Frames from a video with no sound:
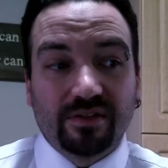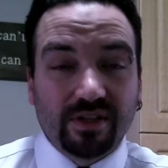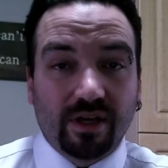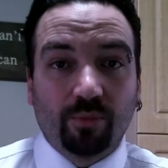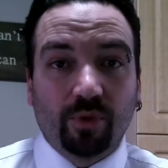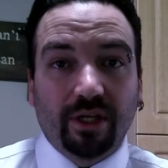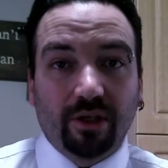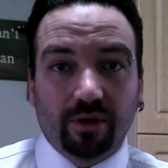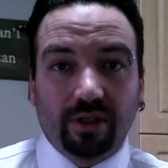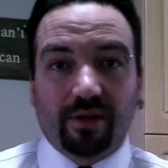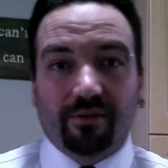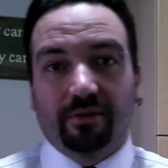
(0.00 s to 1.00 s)
some way or
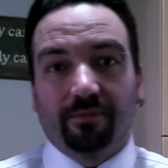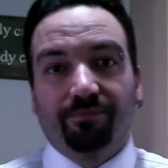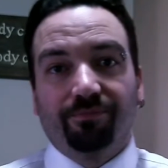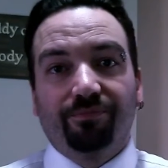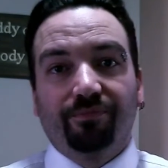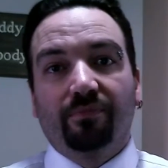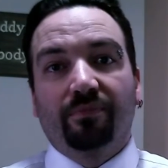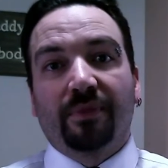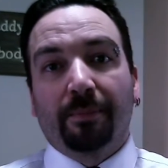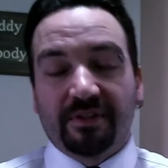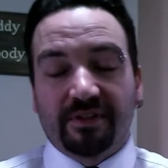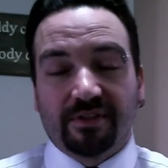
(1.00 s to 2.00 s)
another, the
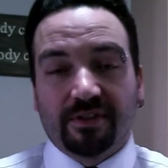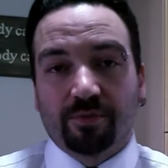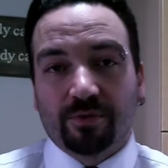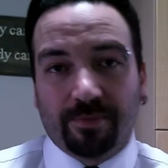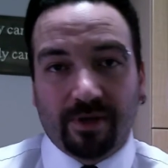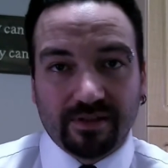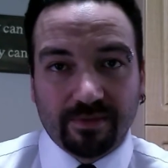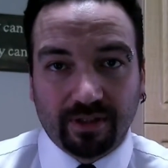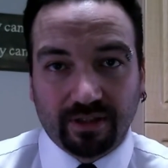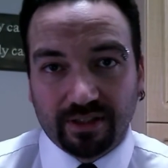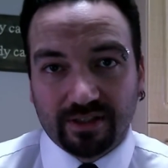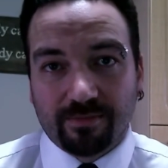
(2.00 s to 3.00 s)
business's
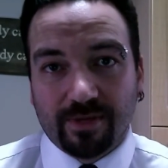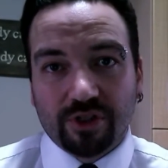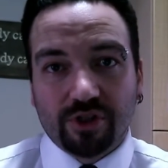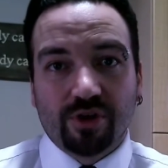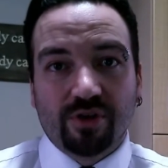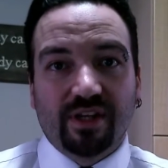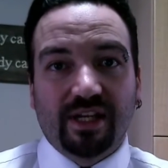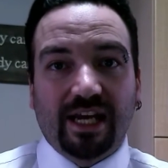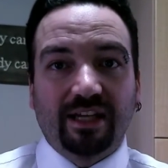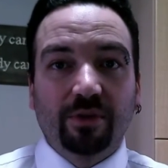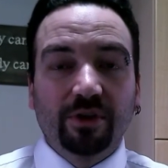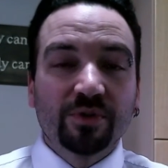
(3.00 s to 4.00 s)
responsibility to make sure that
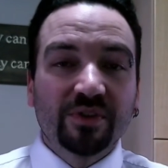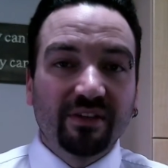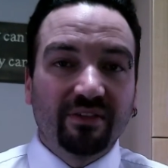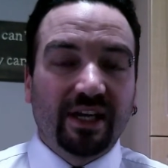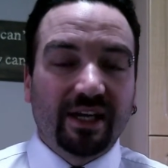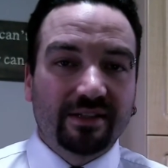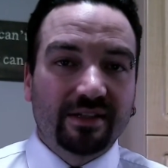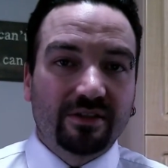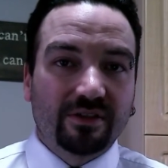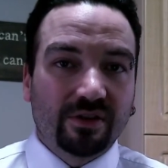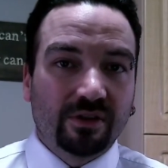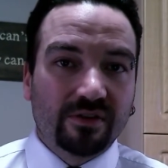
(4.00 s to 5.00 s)
anyone who's given access
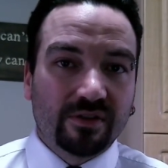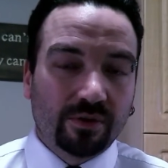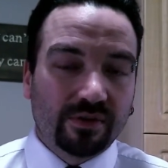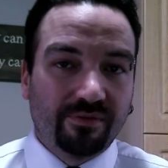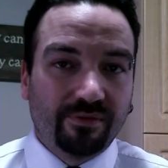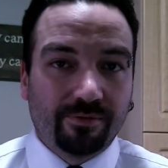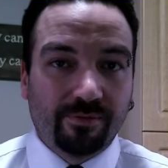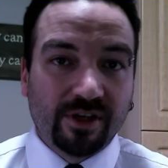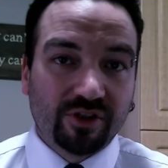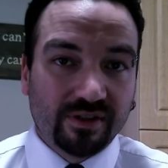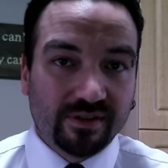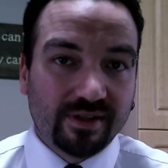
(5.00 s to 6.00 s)
to certain sorts of
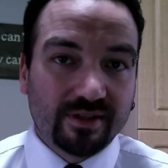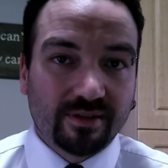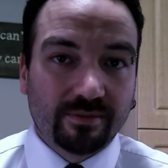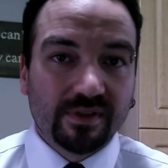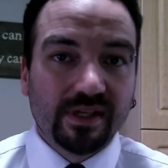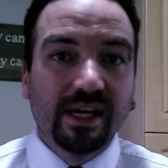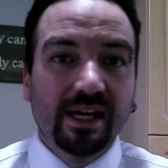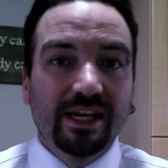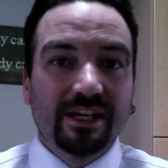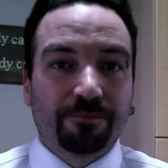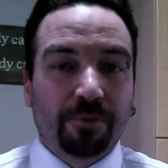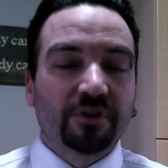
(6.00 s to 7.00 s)
information and systems
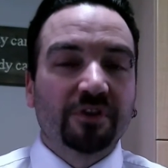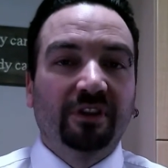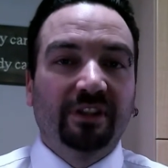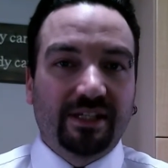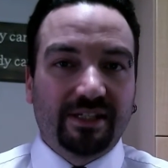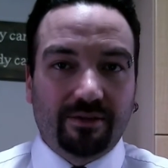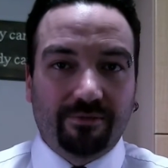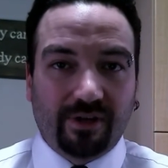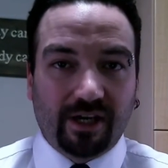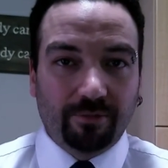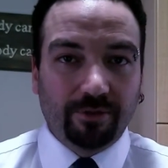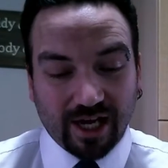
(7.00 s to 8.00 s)
is personally
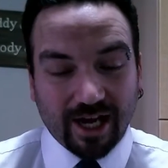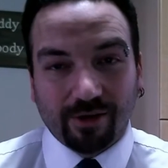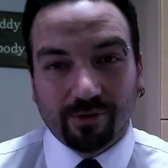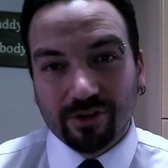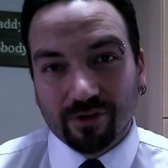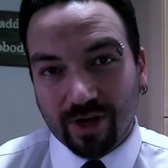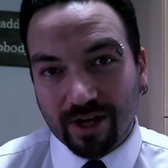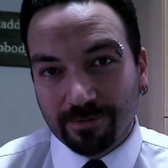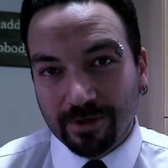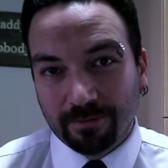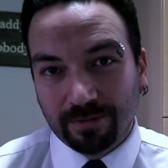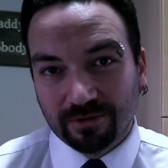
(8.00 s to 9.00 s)
identifiable. Hiring the right
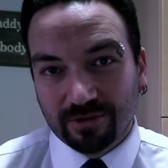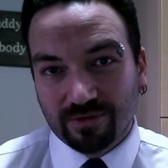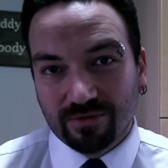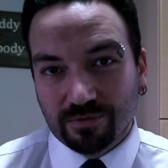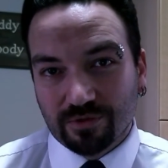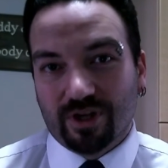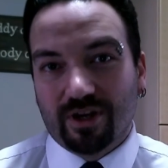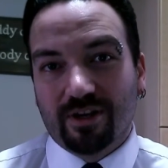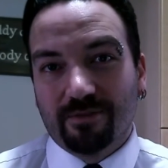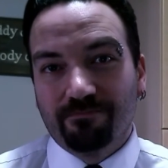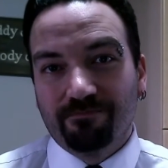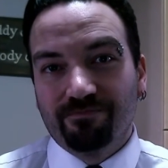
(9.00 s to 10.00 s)
people to do the
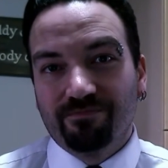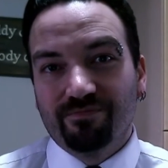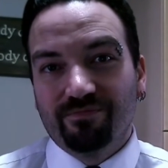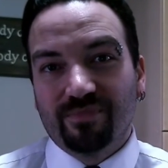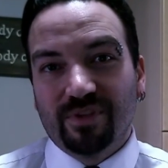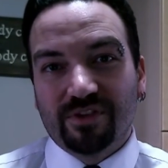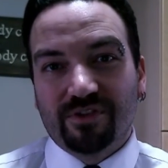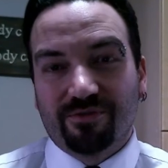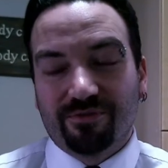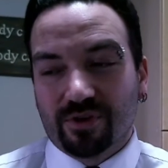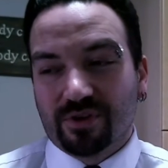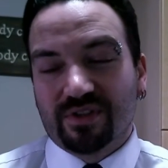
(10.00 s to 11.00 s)
job is the
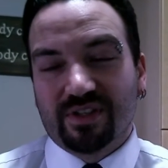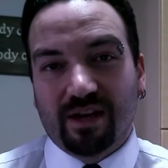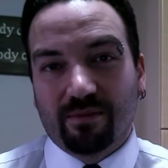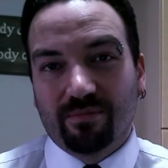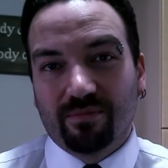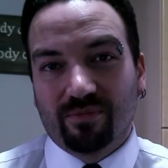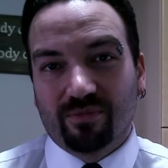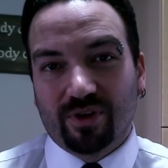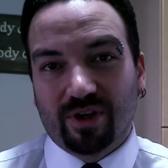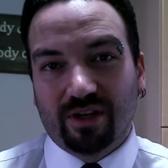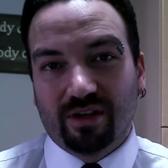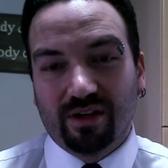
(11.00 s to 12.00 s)
first step,
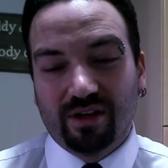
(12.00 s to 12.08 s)
right?